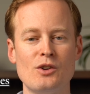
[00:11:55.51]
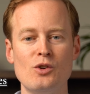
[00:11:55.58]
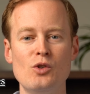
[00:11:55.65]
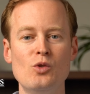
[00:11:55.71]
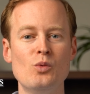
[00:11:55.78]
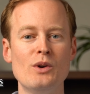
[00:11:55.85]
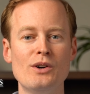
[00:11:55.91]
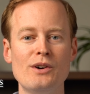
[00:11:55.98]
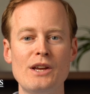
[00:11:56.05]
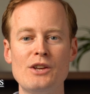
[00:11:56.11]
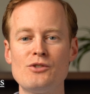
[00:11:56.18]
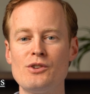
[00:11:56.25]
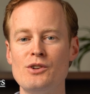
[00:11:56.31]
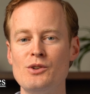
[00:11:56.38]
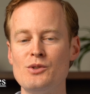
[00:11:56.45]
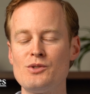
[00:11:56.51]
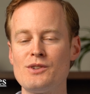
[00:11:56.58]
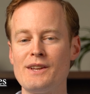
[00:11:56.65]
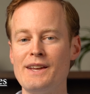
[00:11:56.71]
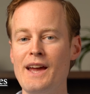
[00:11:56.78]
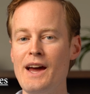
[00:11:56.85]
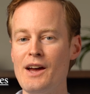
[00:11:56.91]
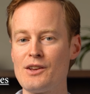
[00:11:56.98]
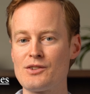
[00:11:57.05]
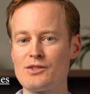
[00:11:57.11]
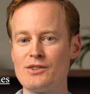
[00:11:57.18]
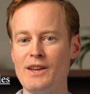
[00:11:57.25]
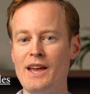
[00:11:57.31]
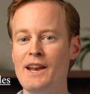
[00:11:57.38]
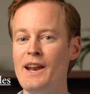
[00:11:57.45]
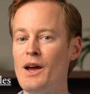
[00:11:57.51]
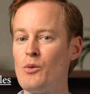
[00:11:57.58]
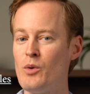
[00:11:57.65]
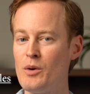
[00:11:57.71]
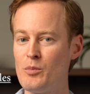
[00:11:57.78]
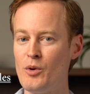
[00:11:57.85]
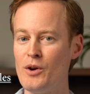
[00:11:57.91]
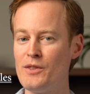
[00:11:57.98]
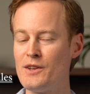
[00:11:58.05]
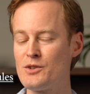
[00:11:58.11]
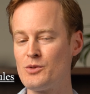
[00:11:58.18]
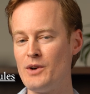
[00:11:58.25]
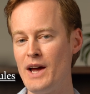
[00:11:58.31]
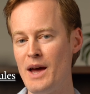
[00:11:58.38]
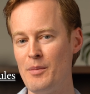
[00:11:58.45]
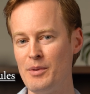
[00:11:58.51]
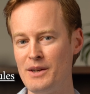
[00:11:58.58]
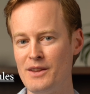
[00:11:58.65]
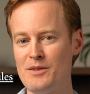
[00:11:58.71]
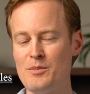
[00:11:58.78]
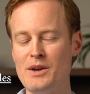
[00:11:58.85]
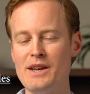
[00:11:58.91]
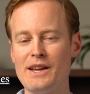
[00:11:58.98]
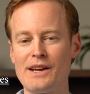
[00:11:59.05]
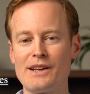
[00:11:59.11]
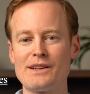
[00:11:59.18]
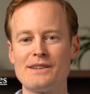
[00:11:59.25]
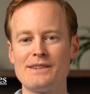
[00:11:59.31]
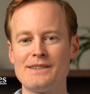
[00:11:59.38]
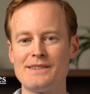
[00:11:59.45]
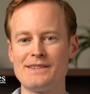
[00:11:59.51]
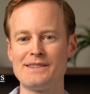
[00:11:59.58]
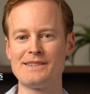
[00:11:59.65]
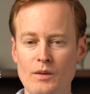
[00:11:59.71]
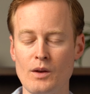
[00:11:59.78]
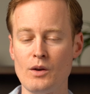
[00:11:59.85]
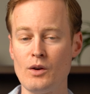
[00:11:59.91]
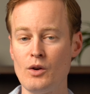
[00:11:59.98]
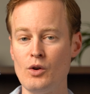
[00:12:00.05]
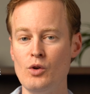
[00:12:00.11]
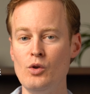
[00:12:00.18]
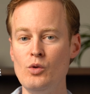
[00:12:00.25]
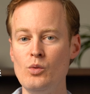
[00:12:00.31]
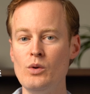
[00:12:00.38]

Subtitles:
who will introduce guests and at what point this will happen in the meeting, who